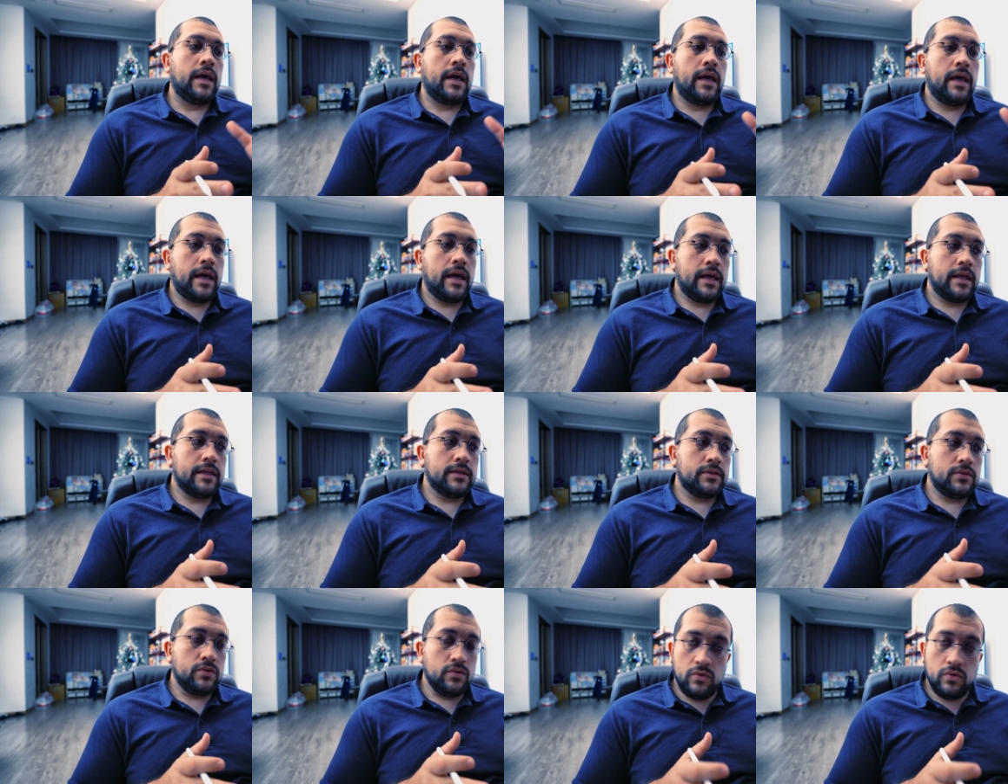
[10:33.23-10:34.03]

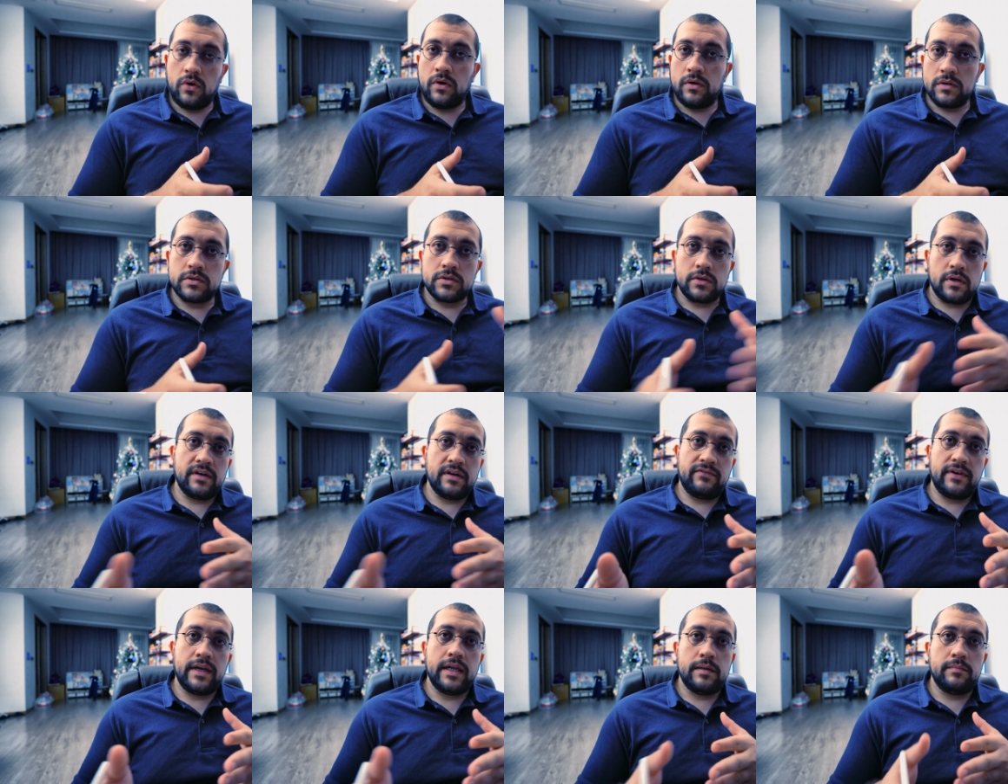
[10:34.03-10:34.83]
and you also
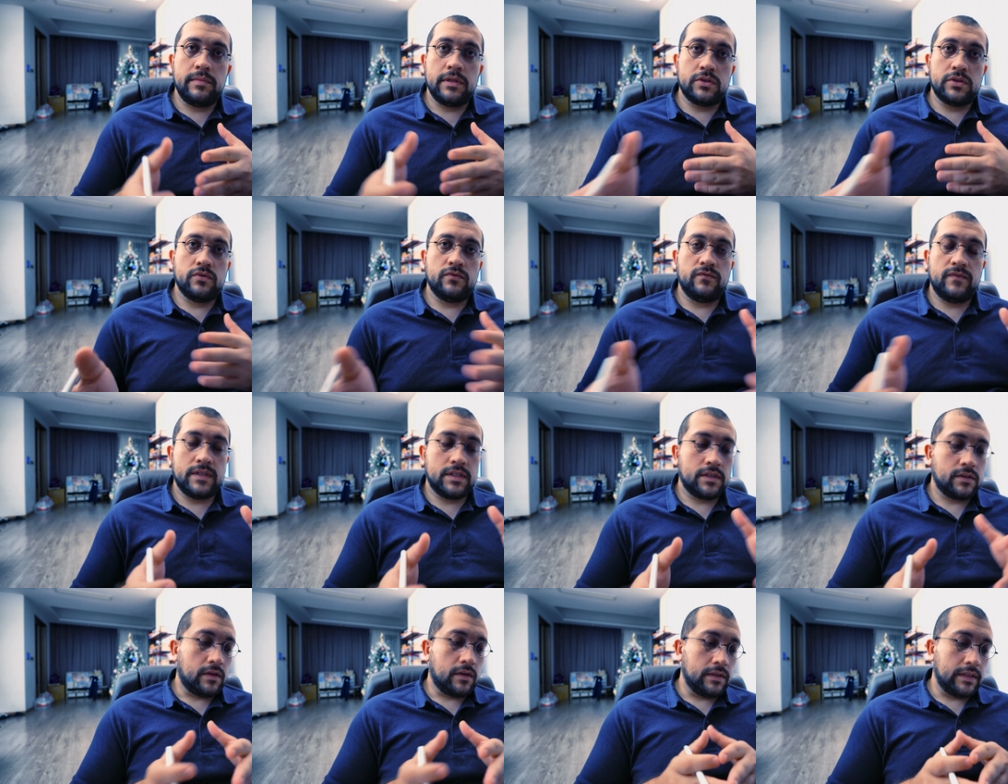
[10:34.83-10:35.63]
available to
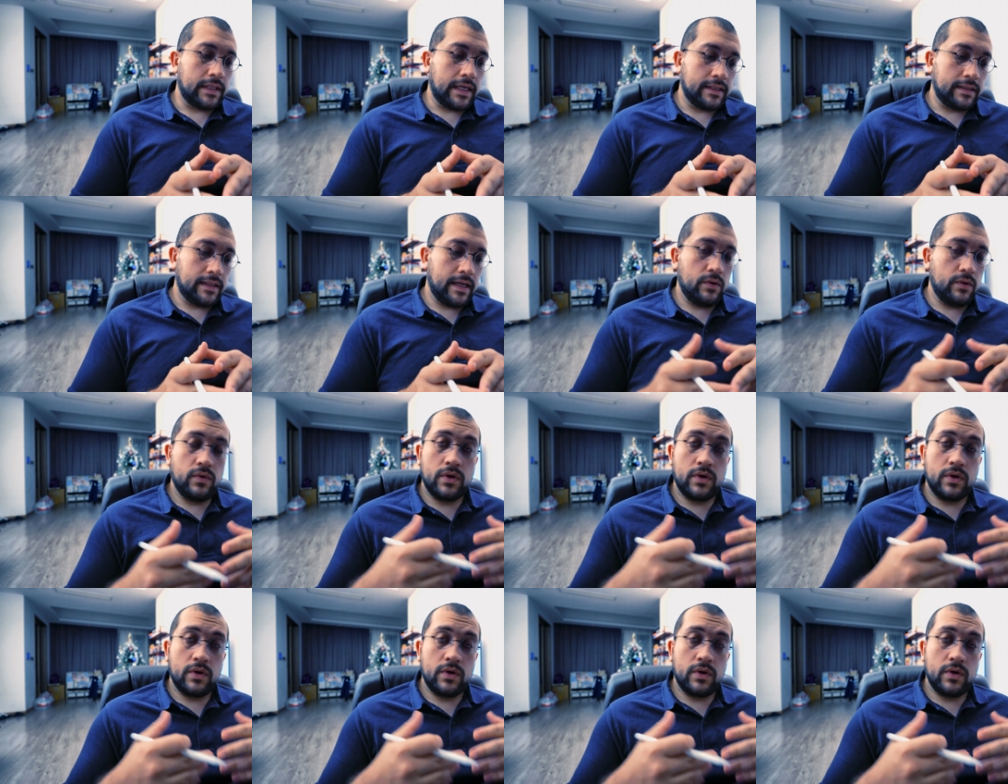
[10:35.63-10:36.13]
visit on that day.